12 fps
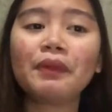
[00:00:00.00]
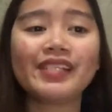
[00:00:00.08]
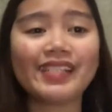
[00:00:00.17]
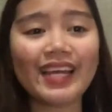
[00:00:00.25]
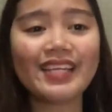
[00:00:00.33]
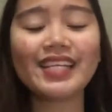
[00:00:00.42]

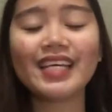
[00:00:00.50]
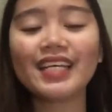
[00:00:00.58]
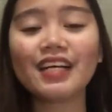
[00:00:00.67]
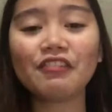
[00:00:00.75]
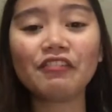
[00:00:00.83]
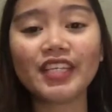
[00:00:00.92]
presenting
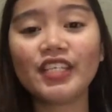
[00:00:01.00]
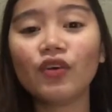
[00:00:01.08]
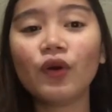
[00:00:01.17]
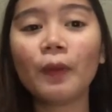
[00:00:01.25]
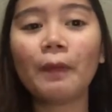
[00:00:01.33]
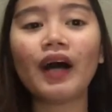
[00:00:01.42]
a
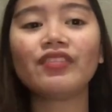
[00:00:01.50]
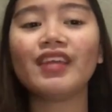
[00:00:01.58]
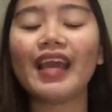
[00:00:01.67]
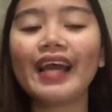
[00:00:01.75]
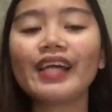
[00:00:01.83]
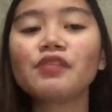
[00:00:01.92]
video about
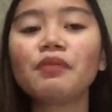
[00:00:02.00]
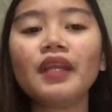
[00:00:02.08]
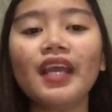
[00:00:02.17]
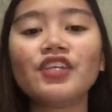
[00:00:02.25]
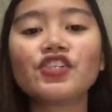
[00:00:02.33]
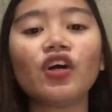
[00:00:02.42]
the
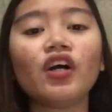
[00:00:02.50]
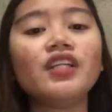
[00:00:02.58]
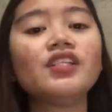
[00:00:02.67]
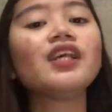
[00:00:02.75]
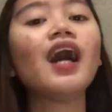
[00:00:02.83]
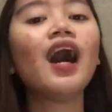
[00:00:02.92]

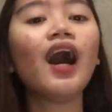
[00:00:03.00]
explanations